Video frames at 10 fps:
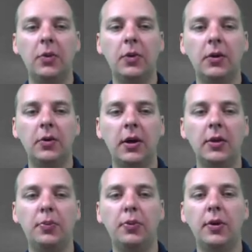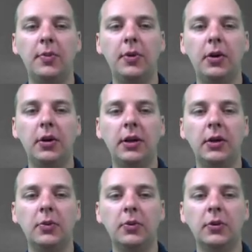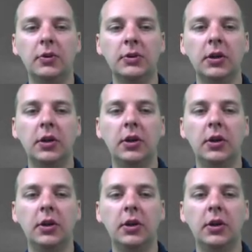We can write the perimeter equals